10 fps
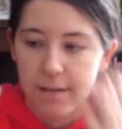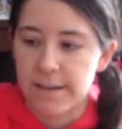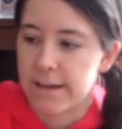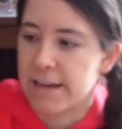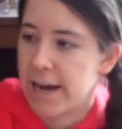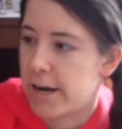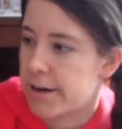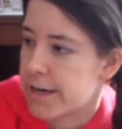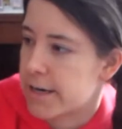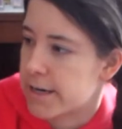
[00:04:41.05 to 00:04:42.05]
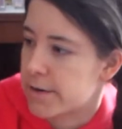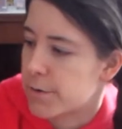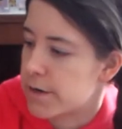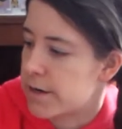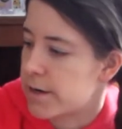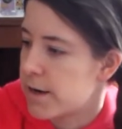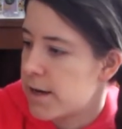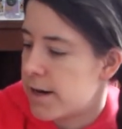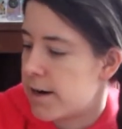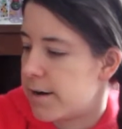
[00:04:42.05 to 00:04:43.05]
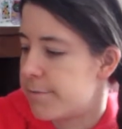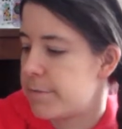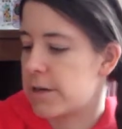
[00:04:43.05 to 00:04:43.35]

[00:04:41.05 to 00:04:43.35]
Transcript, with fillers: like a carrier or um,